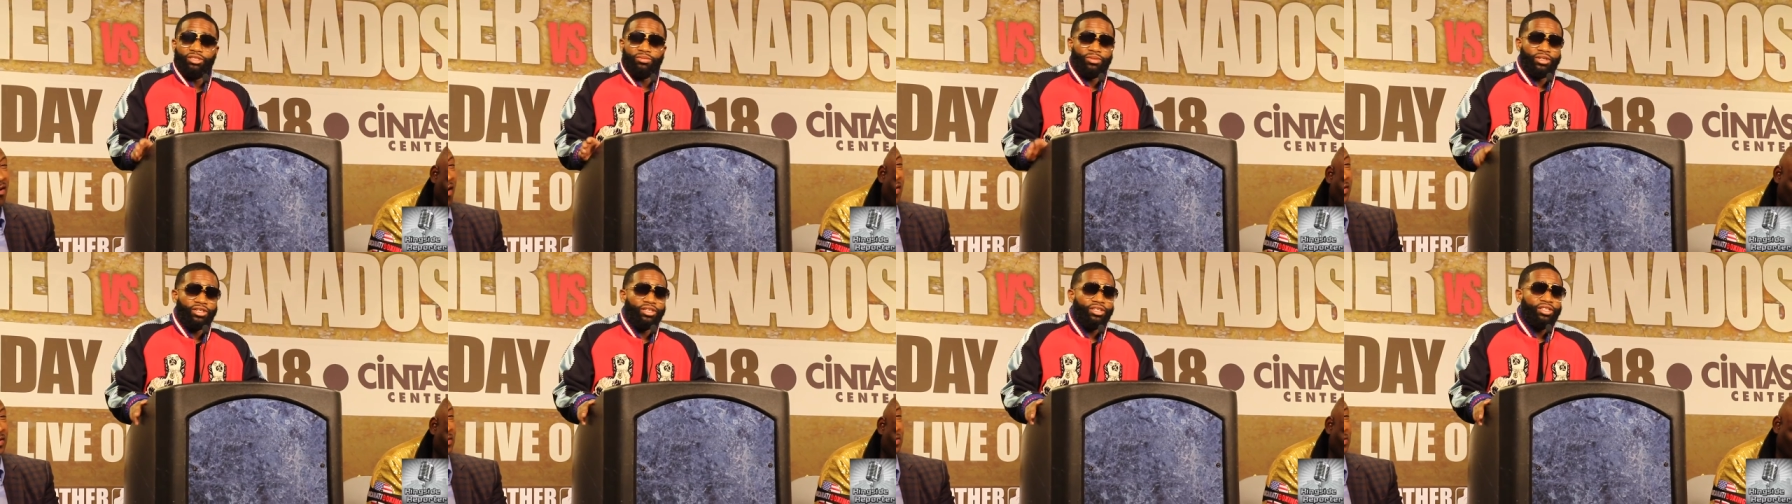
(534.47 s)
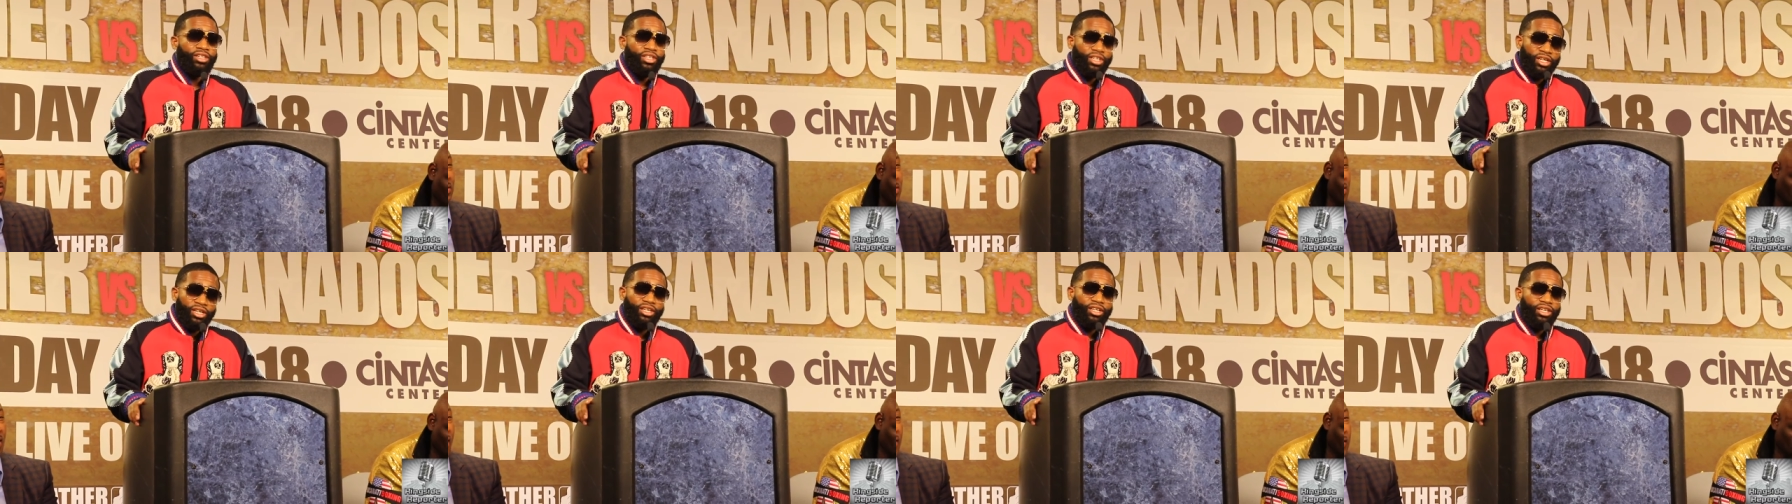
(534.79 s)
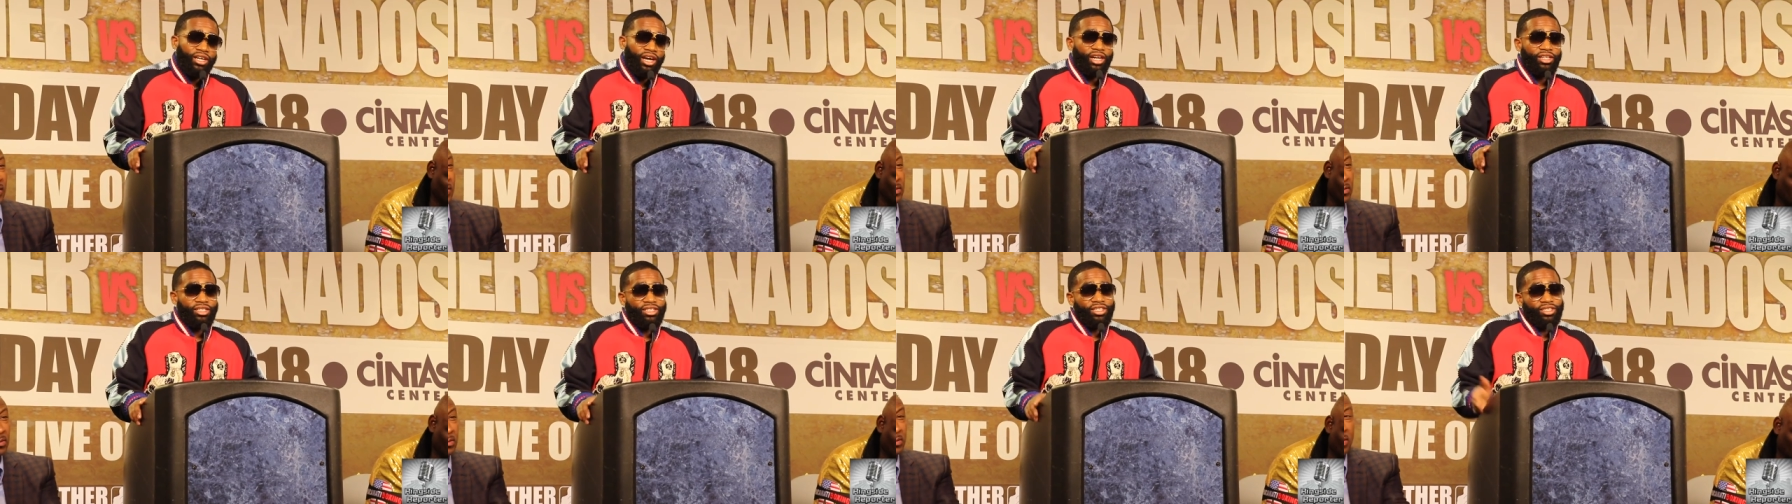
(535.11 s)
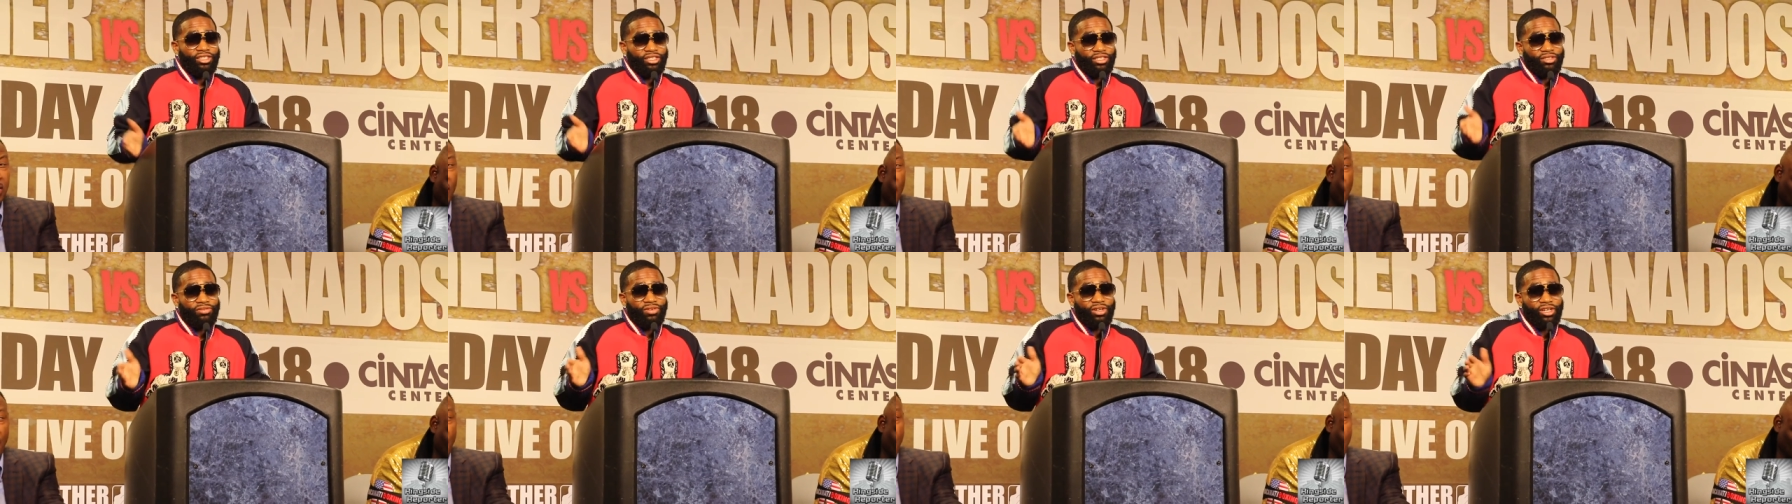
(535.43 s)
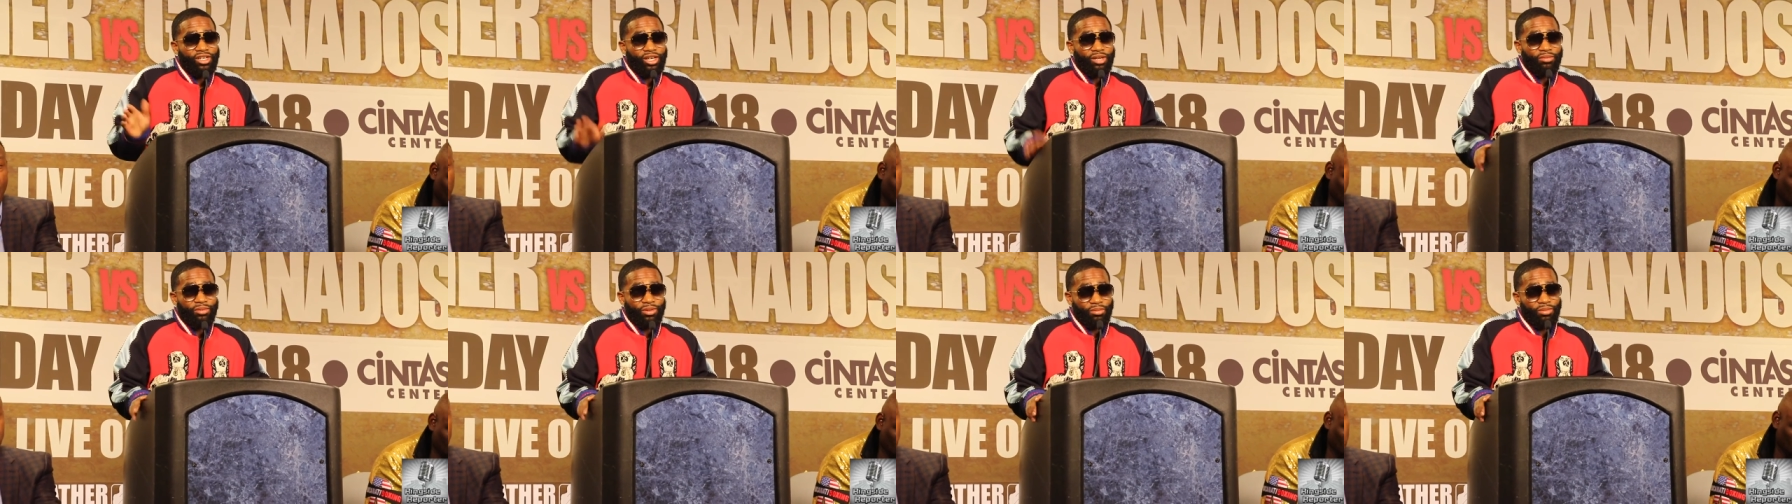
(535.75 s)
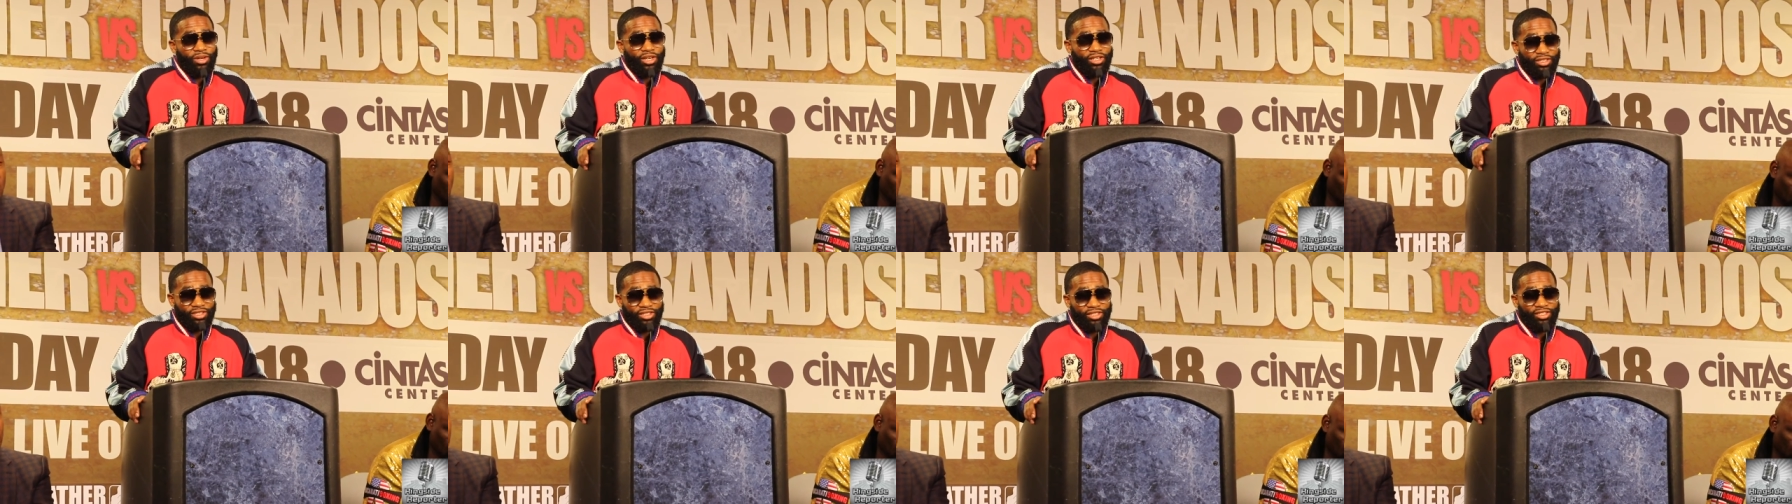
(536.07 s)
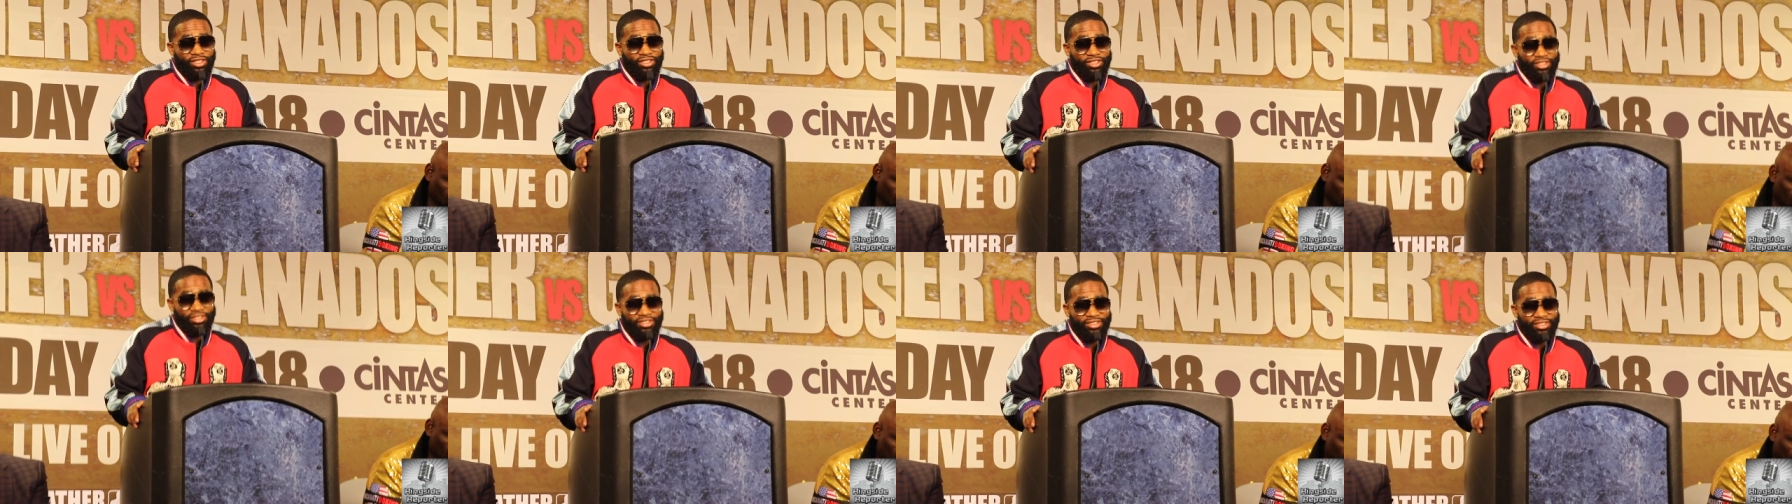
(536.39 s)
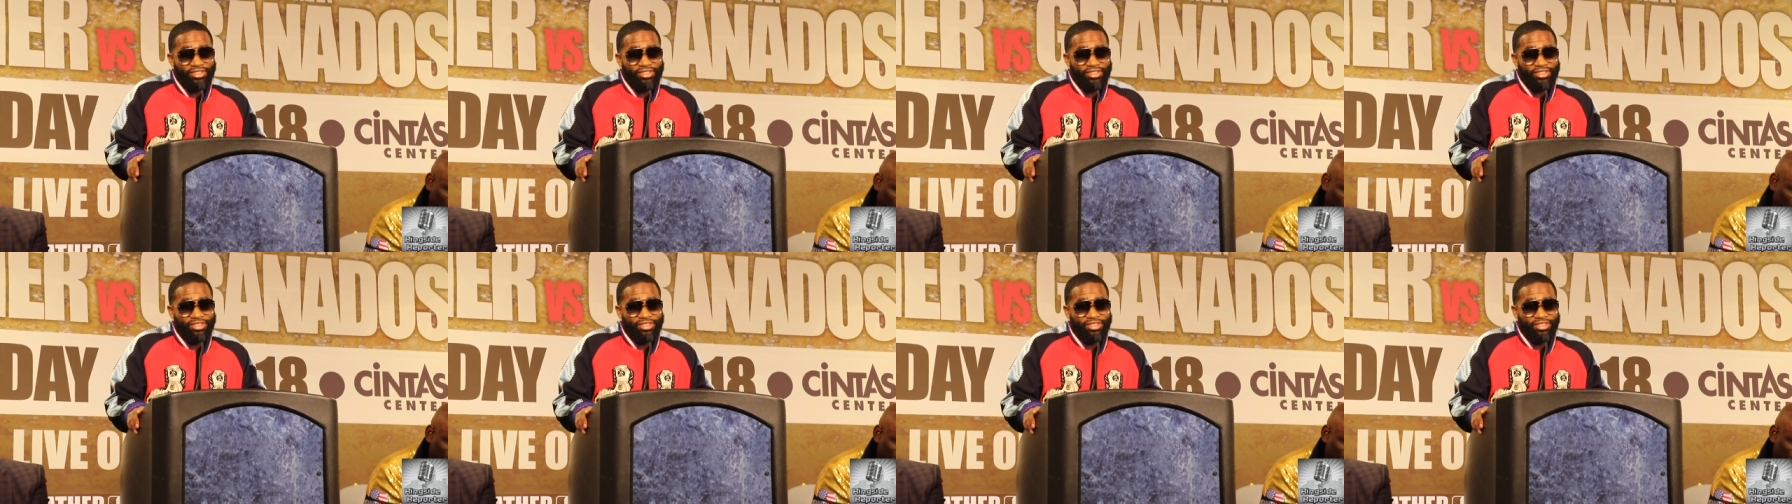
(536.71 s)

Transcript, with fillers: but I did just fuck up a Mexican.